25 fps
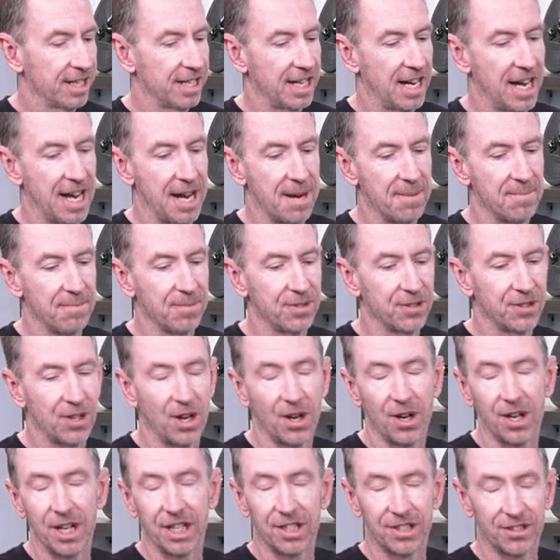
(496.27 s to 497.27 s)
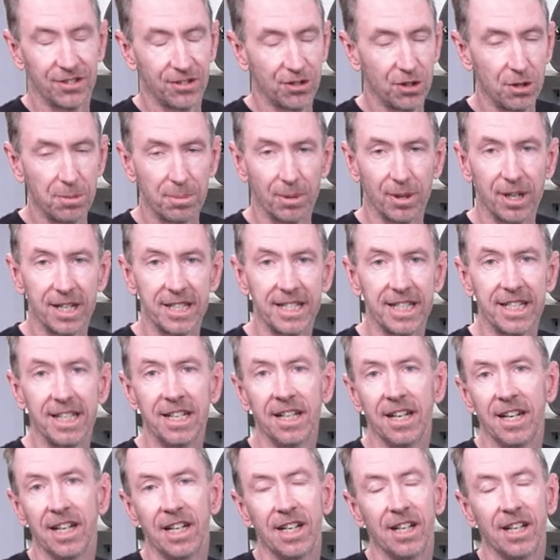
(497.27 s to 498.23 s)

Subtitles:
So it's super easy.